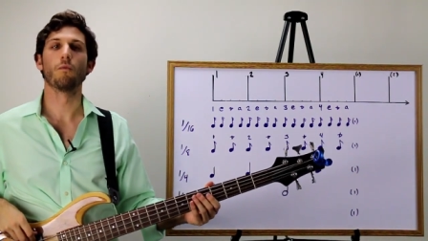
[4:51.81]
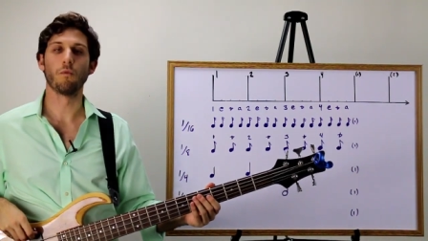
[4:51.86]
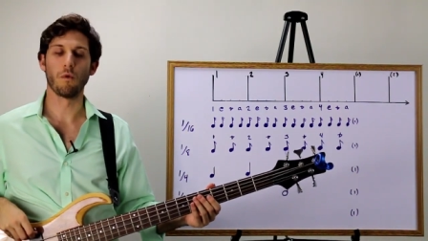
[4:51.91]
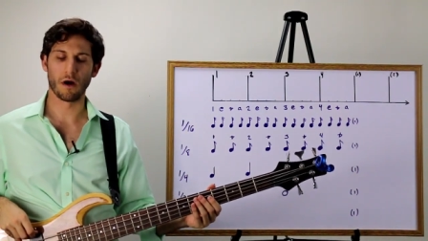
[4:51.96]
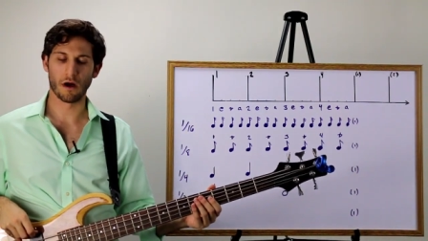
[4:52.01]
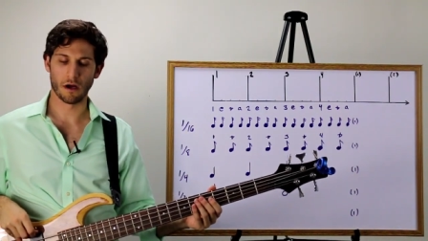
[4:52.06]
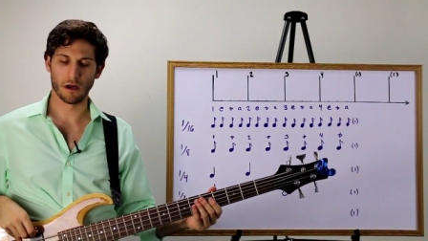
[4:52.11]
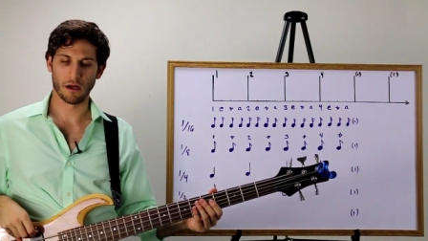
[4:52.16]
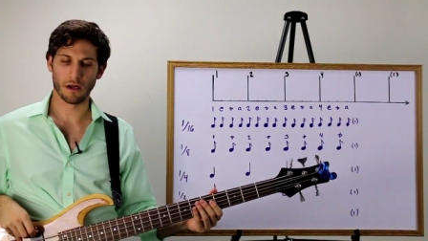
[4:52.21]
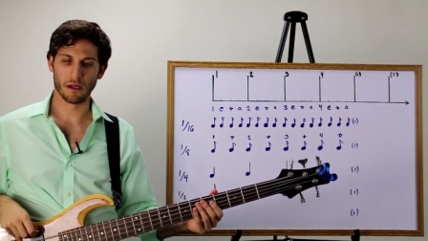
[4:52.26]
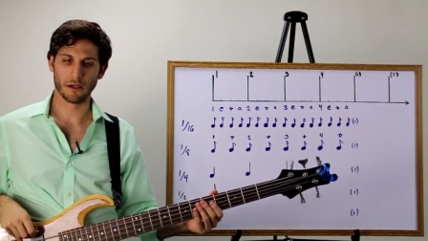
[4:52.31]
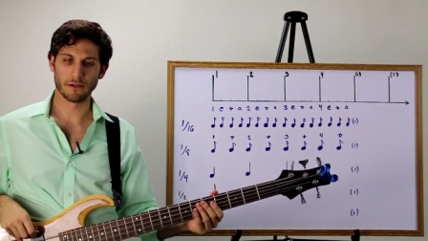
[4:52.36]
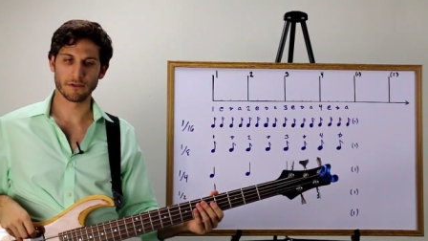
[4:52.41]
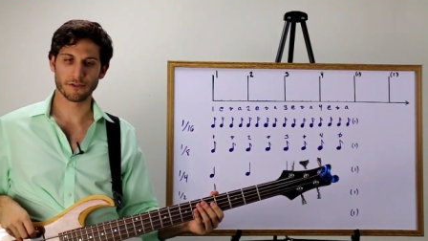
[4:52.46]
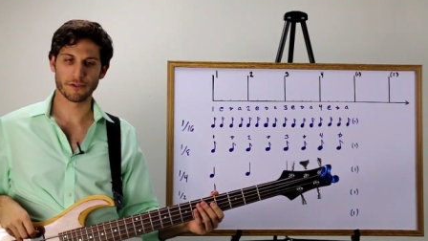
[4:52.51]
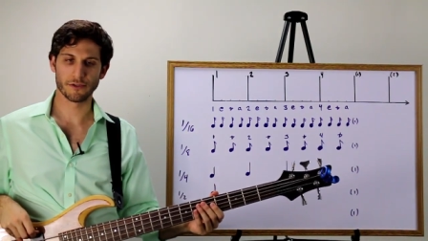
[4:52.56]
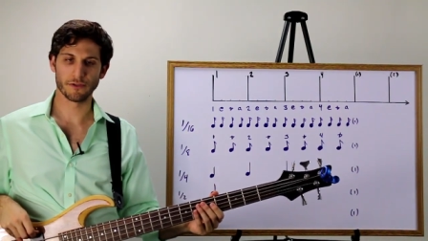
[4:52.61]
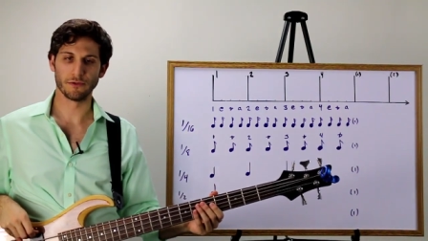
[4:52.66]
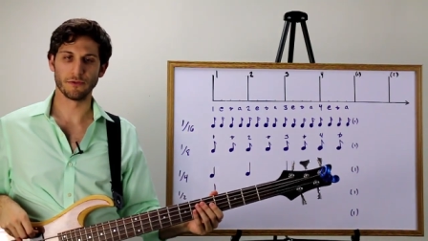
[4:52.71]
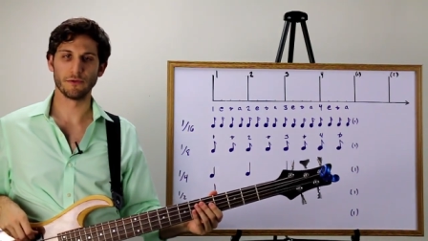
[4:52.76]

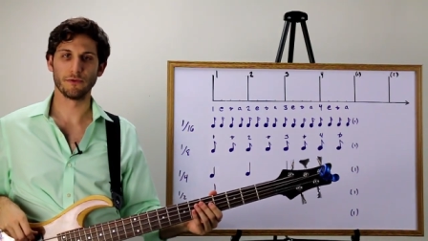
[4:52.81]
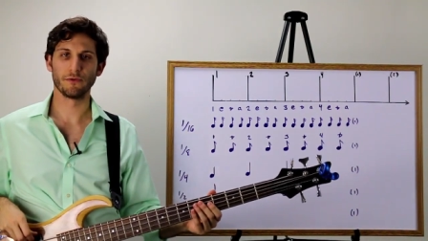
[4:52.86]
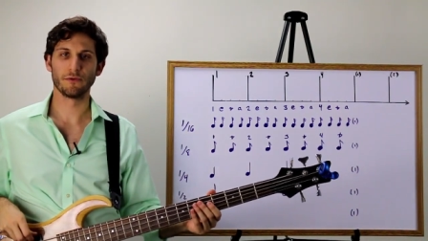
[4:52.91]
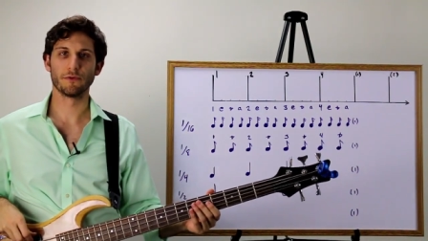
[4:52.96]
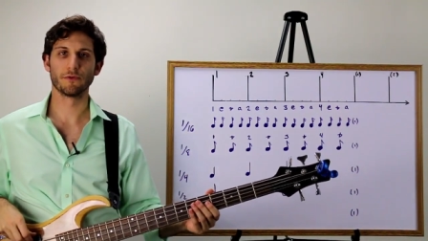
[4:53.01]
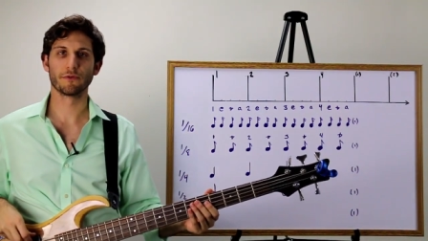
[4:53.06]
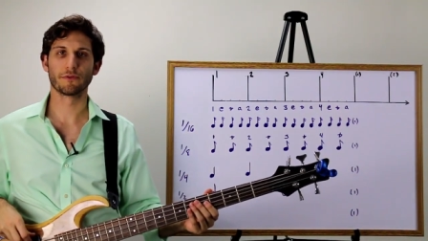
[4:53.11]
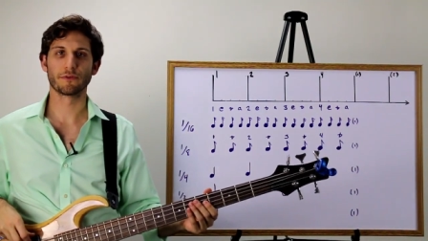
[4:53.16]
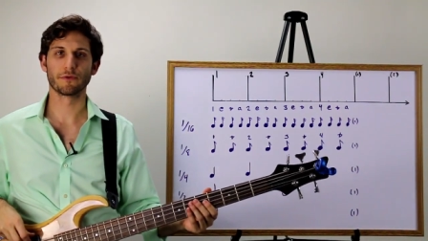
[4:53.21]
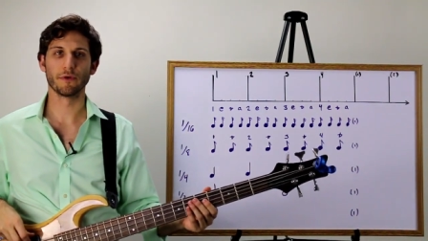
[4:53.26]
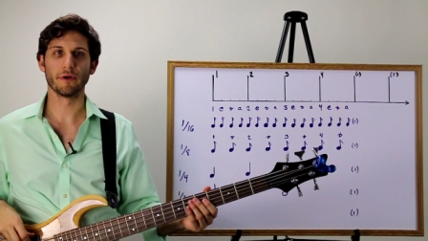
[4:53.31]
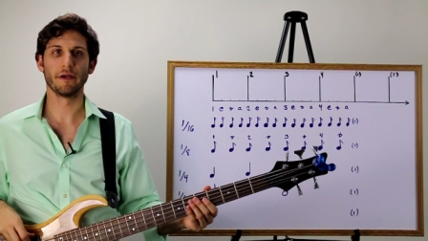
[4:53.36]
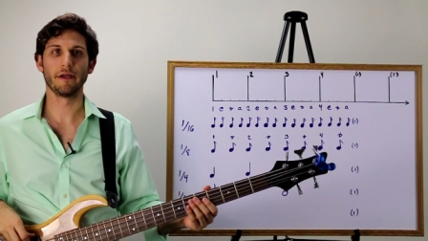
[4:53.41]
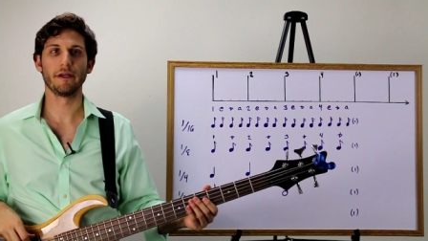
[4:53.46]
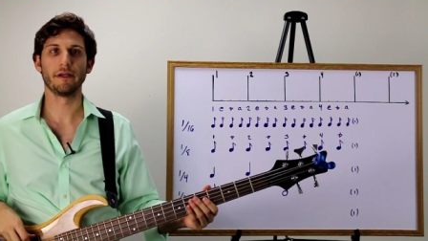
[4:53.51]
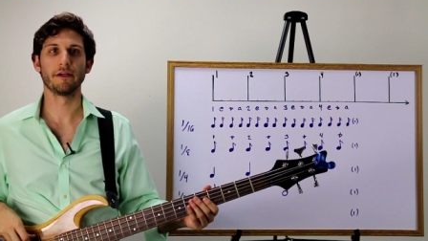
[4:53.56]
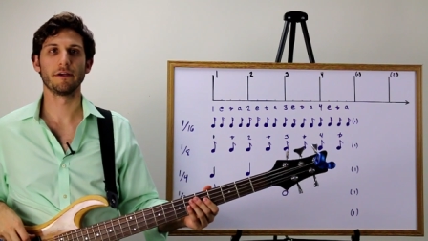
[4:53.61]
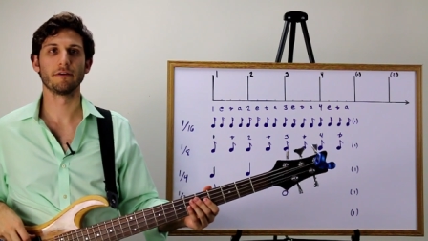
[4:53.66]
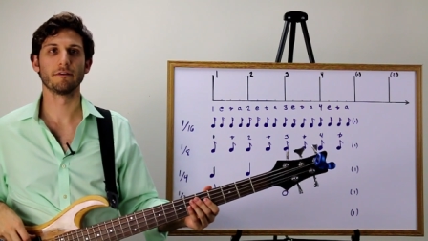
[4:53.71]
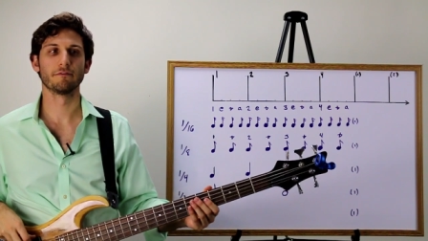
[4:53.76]
1, 2,
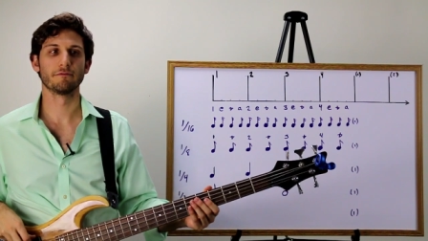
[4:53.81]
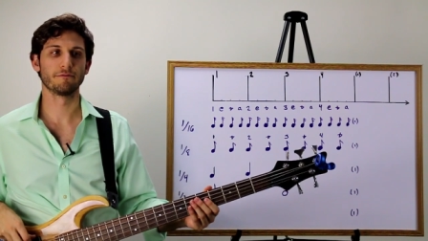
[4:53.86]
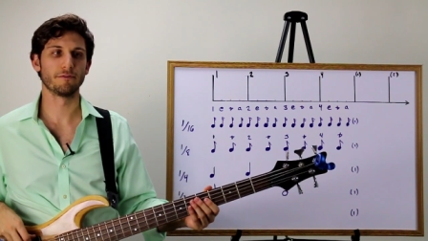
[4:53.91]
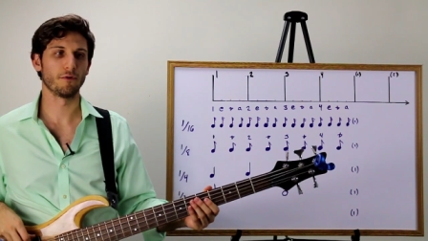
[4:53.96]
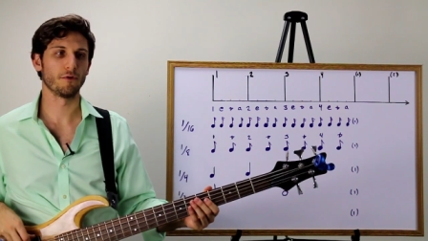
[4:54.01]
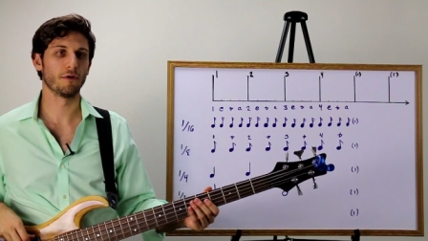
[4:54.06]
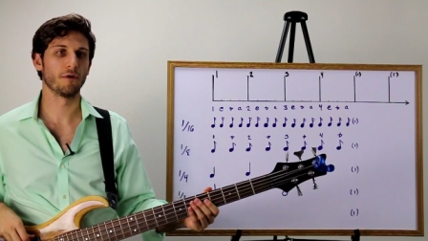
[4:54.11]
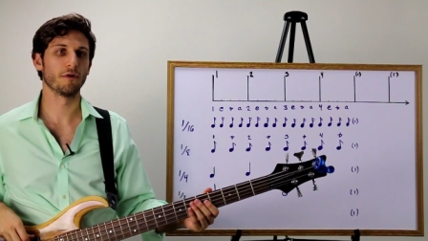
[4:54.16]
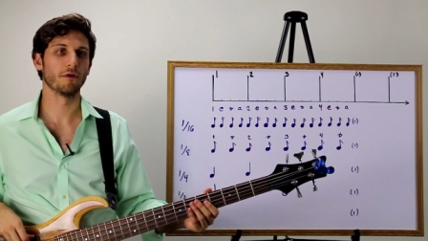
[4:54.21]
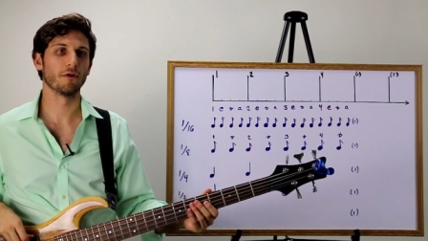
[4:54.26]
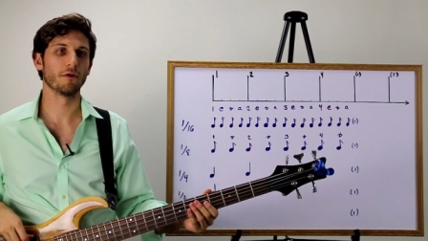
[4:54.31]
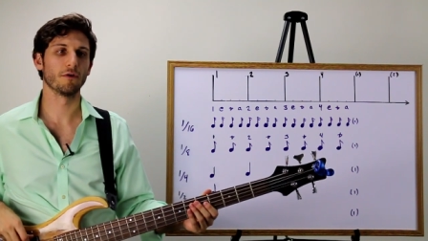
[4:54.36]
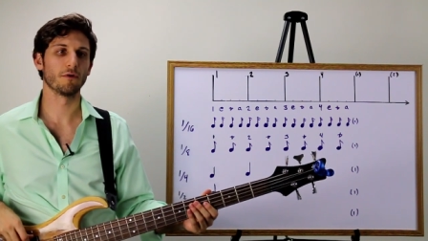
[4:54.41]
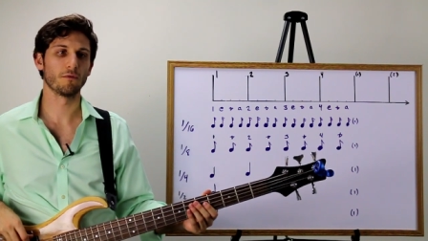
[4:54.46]
3, 4.